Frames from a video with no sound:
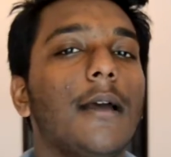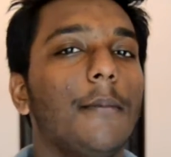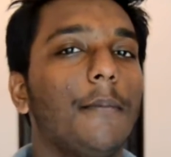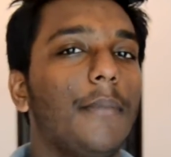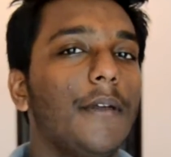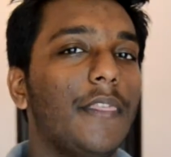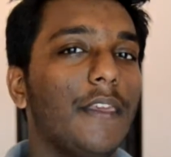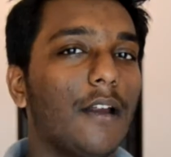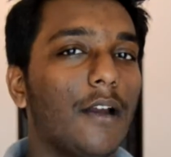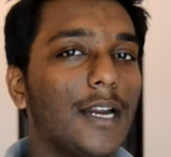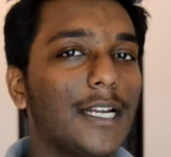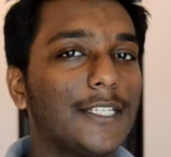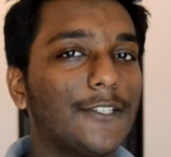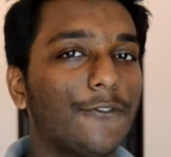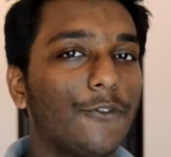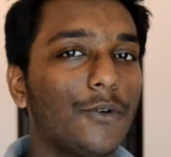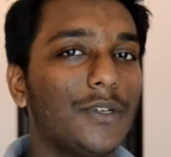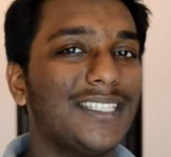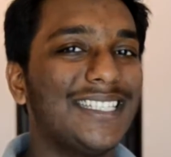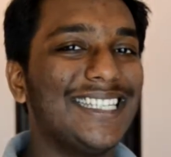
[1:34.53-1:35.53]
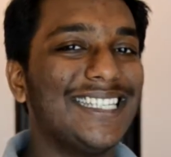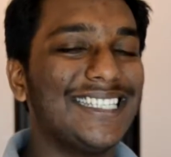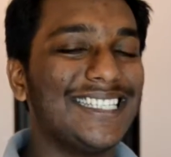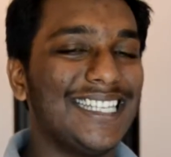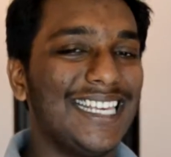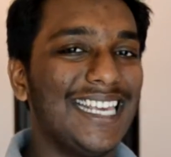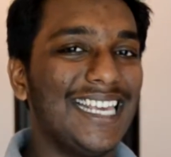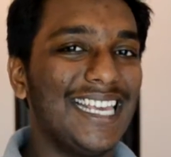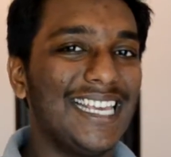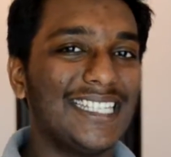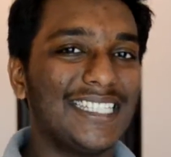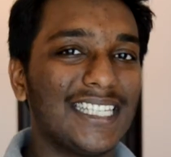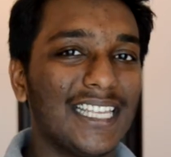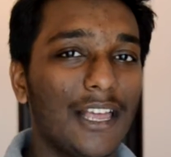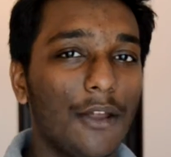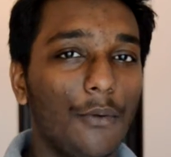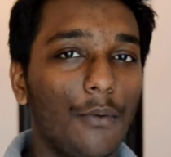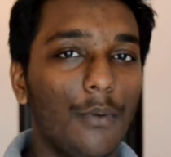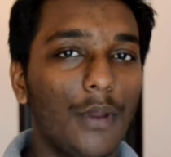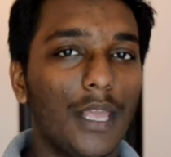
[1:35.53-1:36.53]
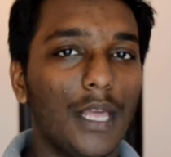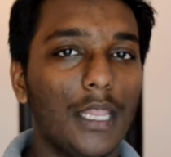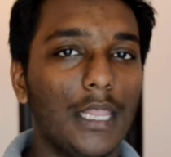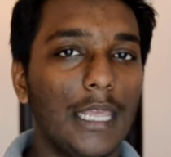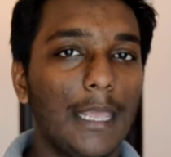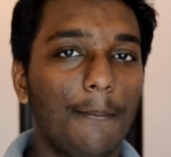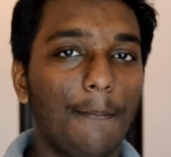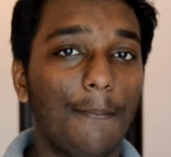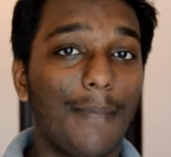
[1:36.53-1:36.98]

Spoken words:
But the RX 460 is a really